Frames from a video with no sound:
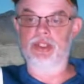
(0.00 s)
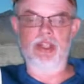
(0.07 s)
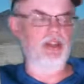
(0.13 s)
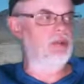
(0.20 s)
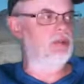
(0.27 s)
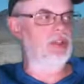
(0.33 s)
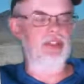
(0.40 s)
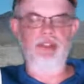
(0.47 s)
The
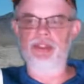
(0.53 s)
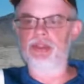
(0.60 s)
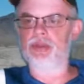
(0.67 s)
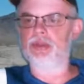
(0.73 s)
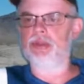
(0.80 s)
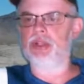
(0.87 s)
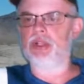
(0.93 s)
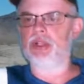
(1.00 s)
other one is
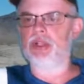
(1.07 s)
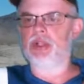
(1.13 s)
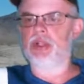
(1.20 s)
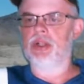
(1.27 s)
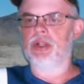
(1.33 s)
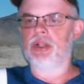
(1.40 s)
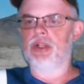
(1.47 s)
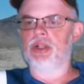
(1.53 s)
too.
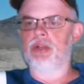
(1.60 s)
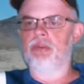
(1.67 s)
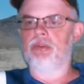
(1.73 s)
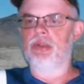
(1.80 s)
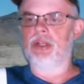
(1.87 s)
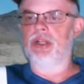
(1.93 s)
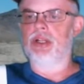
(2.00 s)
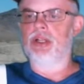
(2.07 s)

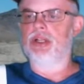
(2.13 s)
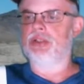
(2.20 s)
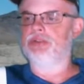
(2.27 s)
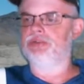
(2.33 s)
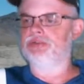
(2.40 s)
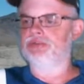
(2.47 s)
But